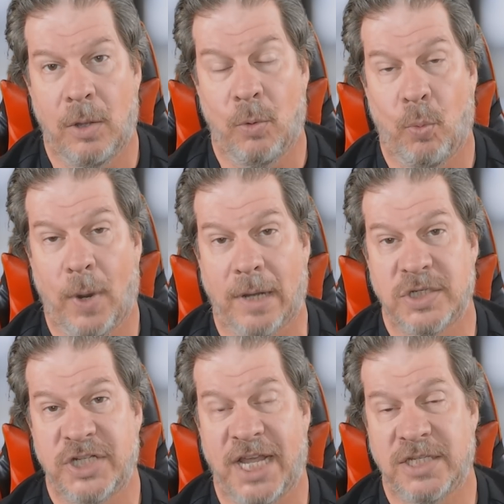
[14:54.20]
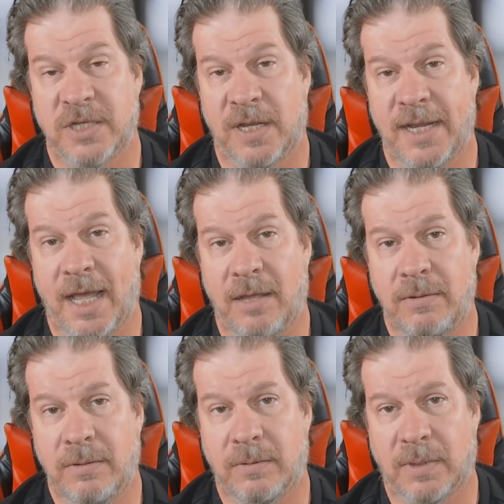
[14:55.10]
Where is Chainsaw
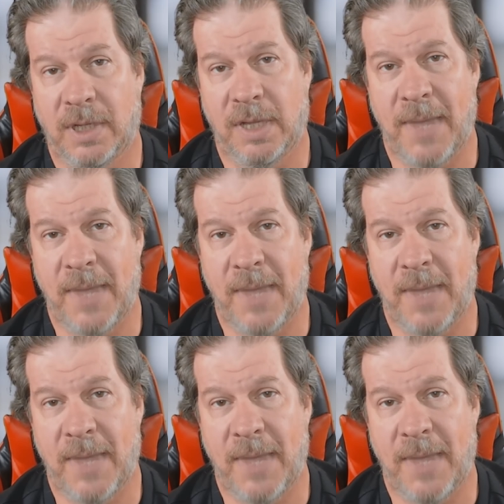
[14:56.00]
now? Well,